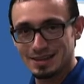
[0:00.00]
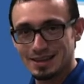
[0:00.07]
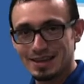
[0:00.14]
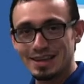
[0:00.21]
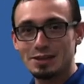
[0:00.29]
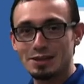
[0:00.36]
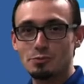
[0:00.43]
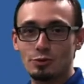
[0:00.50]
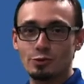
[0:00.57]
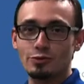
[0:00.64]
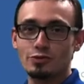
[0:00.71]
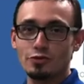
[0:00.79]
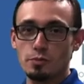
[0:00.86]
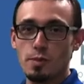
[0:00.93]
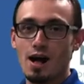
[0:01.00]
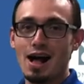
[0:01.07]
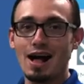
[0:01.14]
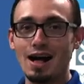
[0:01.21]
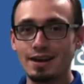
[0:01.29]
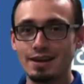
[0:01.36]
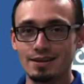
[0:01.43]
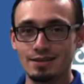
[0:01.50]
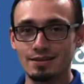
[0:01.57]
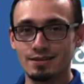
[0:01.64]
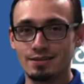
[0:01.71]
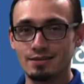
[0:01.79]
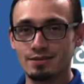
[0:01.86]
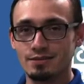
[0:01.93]
Heat moves from hot
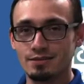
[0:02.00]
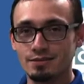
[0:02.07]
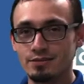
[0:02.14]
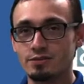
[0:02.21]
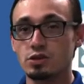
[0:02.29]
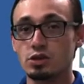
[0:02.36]
to